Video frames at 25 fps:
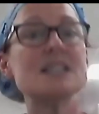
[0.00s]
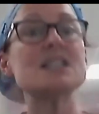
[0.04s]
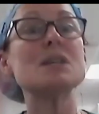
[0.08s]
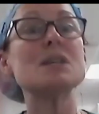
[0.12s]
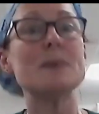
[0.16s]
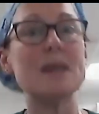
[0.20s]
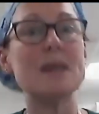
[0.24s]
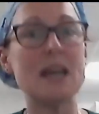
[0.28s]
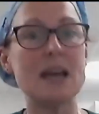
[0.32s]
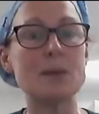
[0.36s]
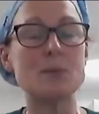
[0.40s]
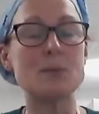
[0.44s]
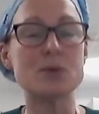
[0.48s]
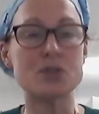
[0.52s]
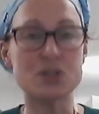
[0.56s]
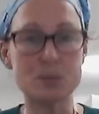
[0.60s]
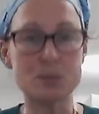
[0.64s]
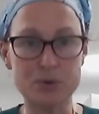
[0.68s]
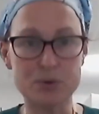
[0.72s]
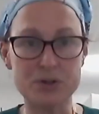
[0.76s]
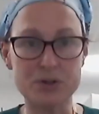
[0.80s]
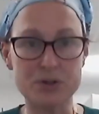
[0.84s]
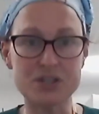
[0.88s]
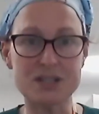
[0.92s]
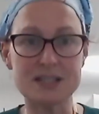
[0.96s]
to be able to
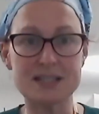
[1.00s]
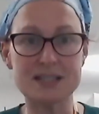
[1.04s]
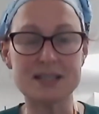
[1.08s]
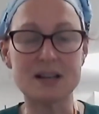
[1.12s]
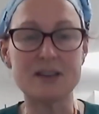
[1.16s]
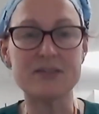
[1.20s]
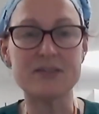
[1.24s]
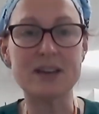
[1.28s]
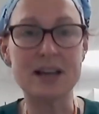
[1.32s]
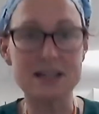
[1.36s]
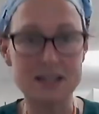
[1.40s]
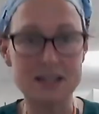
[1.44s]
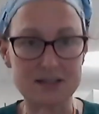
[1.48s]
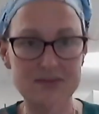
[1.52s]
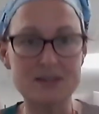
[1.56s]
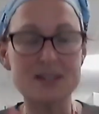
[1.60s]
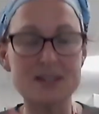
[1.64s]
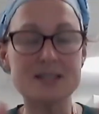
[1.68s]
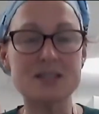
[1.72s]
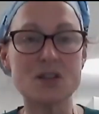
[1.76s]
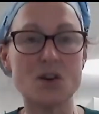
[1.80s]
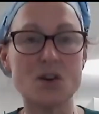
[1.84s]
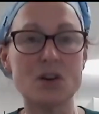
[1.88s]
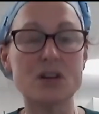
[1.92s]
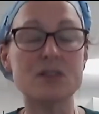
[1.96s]
push itself out of
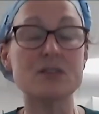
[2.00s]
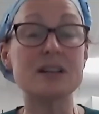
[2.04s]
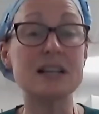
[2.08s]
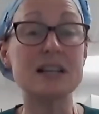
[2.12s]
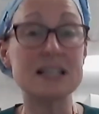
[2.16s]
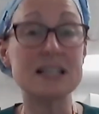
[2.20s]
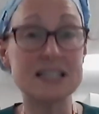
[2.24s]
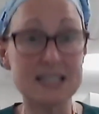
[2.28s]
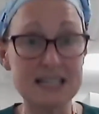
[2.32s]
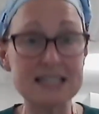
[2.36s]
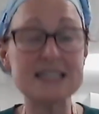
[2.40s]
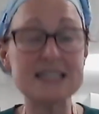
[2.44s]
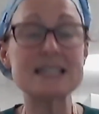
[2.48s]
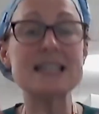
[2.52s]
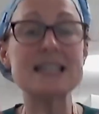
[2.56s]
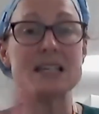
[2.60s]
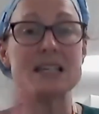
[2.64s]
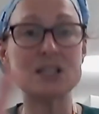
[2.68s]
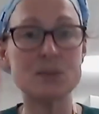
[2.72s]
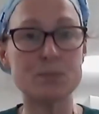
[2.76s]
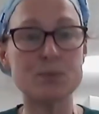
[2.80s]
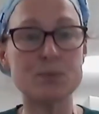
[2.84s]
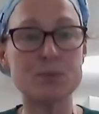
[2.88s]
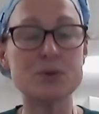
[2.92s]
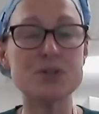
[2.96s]
this zona. And it does need
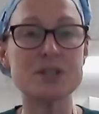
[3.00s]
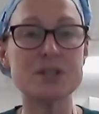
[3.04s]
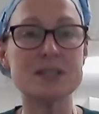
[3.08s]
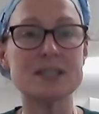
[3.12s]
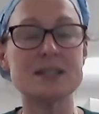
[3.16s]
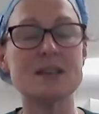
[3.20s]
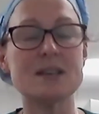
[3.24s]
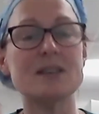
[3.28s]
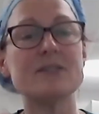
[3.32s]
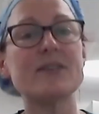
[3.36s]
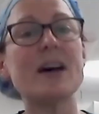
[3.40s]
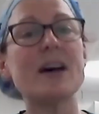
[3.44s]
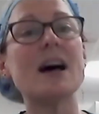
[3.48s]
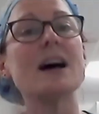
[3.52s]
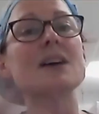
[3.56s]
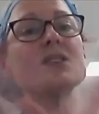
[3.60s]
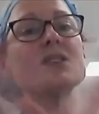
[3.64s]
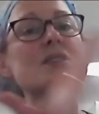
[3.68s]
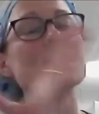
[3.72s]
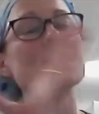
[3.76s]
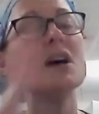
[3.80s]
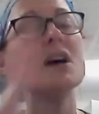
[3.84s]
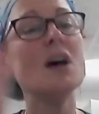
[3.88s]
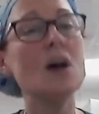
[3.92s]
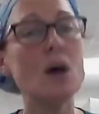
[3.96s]
to push itself out
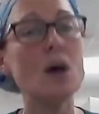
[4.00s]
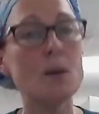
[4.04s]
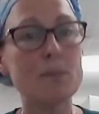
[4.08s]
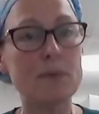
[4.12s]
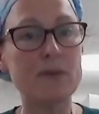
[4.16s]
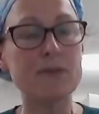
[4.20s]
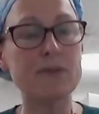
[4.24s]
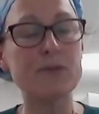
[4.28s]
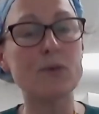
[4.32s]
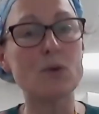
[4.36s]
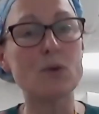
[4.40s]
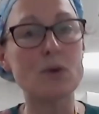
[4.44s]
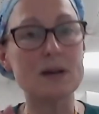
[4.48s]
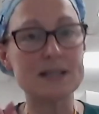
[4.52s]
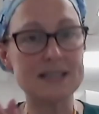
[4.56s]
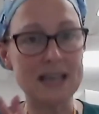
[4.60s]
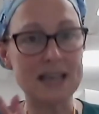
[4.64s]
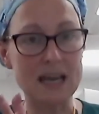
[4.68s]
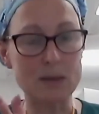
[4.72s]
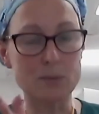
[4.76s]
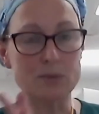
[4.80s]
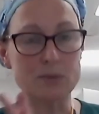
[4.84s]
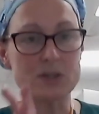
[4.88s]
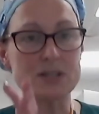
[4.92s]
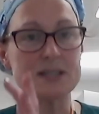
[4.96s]
before it's
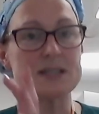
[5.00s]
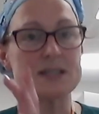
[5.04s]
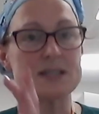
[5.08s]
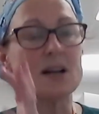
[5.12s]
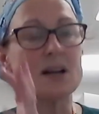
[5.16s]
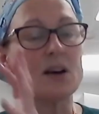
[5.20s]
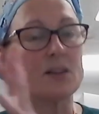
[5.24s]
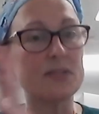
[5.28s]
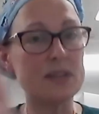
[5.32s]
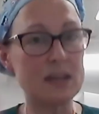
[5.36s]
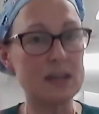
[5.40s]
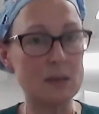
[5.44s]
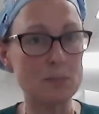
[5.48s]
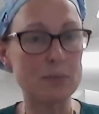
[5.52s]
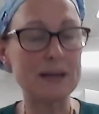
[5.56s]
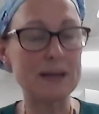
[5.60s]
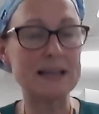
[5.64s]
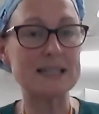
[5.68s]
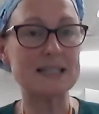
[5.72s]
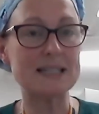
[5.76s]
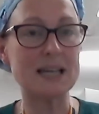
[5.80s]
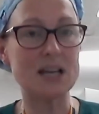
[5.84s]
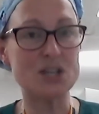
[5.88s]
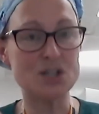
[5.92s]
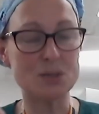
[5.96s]
able to start the
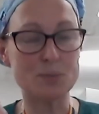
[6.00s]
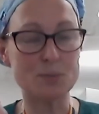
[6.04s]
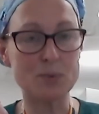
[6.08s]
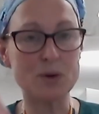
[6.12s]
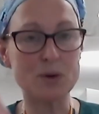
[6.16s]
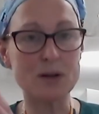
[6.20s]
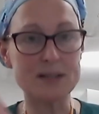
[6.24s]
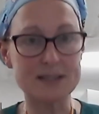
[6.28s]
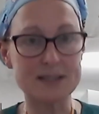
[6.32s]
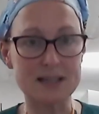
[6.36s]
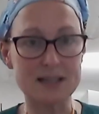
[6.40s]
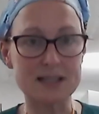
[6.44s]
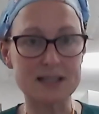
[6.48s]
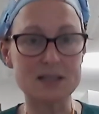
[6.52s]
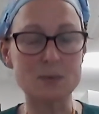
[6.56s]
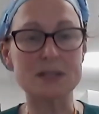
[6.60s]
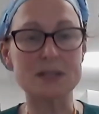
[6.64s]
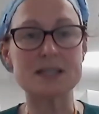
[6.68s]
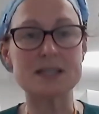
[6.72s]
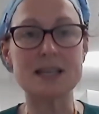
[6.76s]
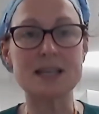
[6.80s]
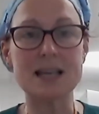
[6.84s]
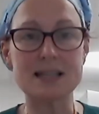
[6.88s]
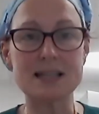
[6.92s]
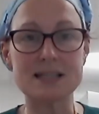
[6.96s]
implantation process
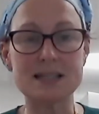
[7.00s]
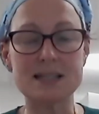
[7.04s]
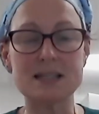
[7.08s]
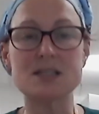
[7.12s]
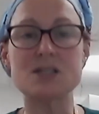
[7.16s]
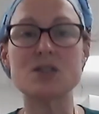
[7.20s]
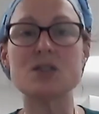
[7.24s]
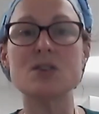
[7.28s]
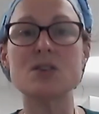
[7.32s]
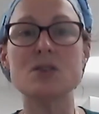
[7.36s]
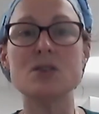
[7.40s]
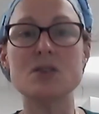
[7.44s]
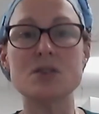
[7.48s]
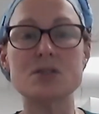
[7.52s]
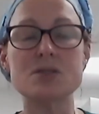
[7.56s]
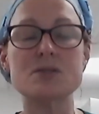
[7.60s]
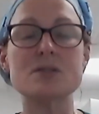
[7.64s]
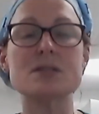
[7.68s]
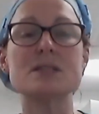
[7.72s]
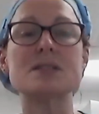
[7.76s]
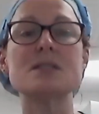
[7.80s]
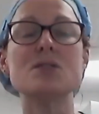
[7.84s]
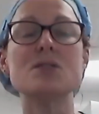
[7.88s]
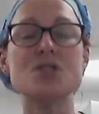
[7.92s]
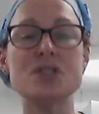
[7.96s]
once it gets into the
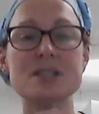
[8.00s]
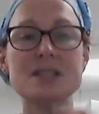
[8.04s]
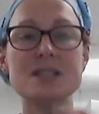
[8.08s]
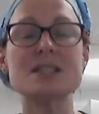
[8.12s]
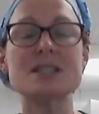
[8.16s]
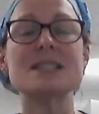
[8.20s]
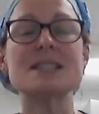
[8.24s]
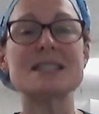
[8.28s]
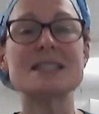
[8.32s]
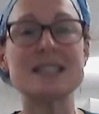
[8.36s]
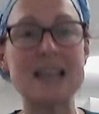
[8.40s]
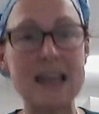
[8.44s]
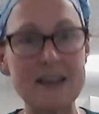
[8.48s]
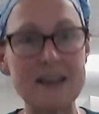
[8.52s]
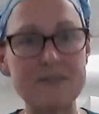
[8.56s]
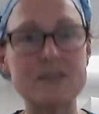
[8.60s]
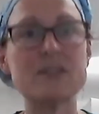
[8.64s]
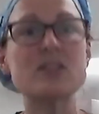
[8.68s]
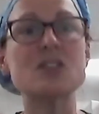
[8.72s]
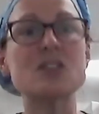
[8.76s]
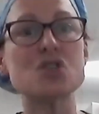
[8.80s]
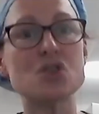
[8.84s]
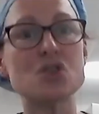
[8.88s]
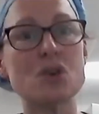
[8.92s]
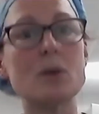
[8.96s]
uterus. So just to save it
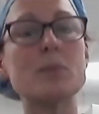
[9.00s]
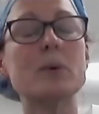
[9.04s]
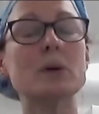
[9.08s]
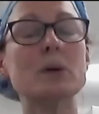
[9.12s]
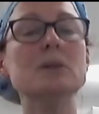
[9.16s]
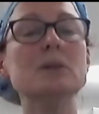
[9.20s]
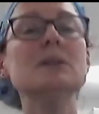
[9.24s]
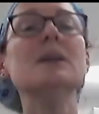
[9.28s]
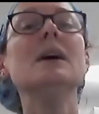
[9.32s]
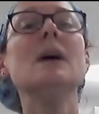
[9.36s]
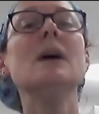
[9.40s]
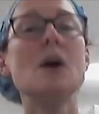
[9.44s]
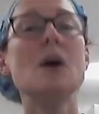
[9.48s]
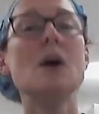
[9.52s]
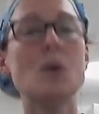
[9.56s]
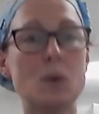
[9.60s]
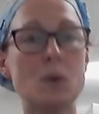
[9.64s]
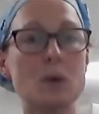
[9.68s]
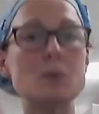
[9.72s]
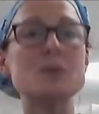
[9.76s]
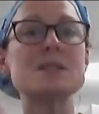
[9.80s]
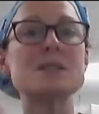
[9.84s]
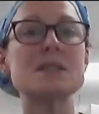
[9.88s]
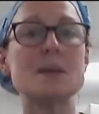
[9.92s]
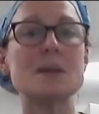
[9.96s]
the trouble,
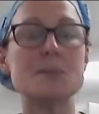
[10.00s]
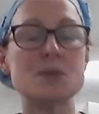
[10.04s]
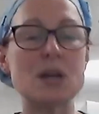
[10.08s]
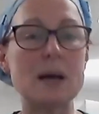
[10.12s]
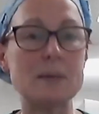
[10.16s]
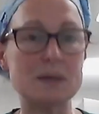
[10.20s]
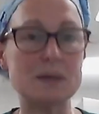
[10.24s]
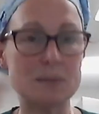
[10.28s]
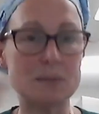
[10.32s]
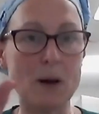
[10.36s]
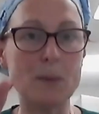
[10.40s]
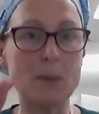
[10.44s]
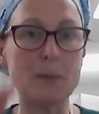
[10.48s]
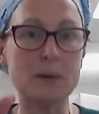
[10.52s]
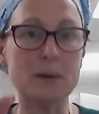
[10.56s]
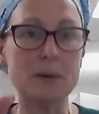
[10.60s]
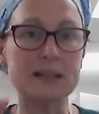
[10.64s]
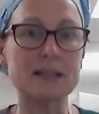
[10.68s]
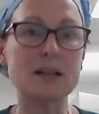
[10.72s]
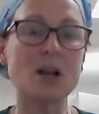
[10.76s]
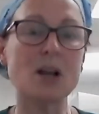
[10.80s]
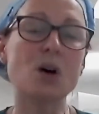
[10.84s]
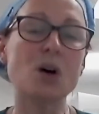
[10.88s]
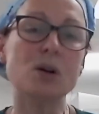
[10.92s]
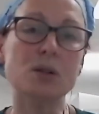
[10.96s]
we would sometimes pop a
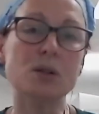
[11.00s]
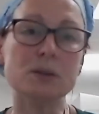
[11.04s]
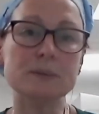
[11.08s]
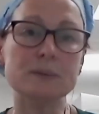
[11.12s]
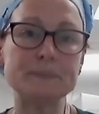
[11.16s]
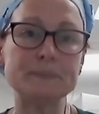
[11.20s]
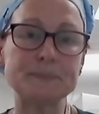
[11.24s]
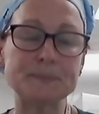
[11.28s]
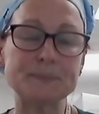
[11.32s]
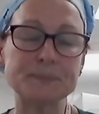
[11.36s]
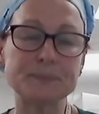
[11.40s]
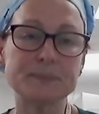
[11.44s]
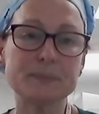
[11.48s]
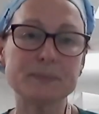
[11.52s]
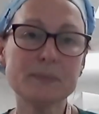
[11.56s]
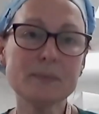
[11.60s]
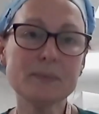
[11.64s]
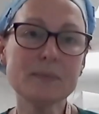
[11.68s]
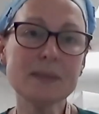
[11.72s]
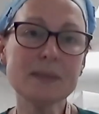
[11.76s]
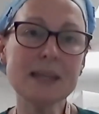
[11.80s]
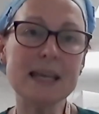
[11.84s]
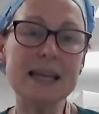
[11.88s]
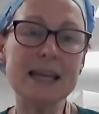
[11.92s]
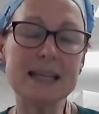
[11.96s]
little hole
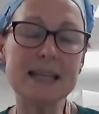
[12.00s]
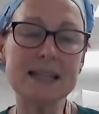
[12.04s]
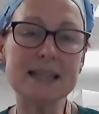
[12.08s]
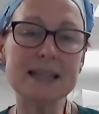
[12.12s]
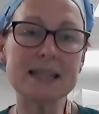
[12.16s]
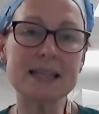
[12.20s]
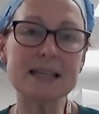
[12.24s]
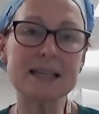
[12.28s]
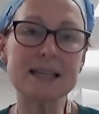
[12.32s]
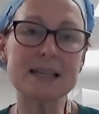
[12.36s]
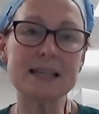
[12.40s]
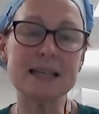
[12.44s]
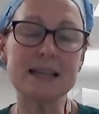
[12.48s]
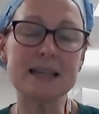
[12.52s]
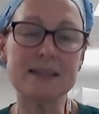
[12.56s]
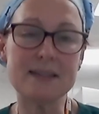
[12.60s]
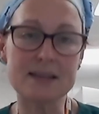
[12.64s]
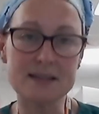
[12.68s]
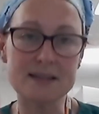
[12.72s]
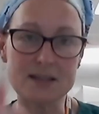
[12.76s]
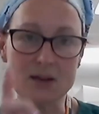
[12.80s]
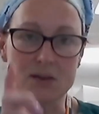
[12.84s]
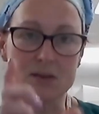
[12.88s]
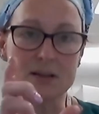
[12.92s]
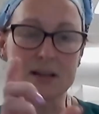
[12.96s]
in the in the
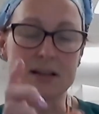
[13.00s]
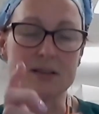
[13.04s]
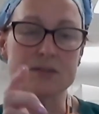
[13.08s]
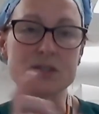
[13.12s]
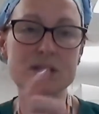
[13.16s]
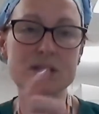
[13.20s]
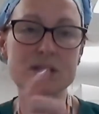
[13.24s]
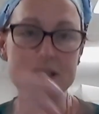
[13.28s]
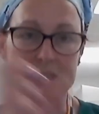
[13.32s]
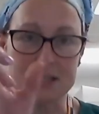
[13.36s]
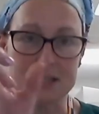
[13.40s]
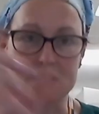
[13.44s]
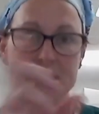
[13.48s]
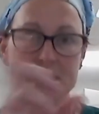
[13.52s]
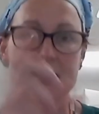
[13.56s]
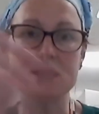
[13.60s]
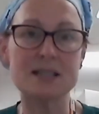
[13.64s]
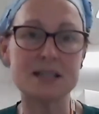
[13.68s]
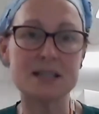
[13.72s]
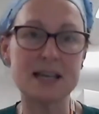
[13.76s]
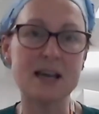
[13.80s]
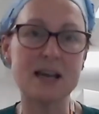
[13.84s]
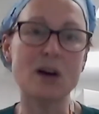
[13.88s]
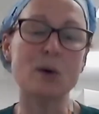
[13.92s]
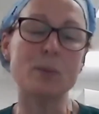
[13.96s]
zona just to,
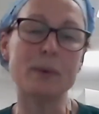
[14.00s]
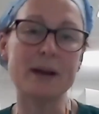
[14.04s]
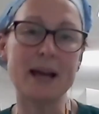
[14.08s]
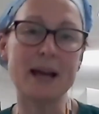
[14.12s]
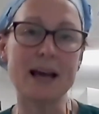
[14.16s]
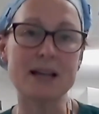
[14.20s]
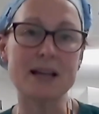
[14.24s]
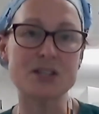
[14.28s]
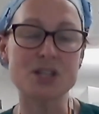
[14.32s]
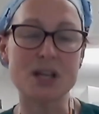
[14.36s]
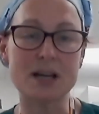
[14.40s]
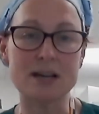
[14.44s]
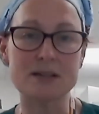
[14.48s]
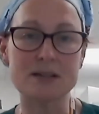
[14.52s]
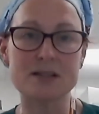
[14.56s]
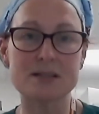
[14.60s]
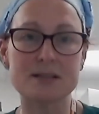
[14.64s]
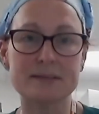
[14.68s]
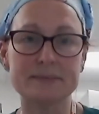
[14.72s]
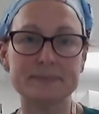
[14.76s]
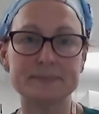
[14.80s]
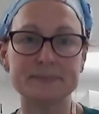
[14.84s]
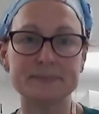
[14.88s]
to help it hatch out.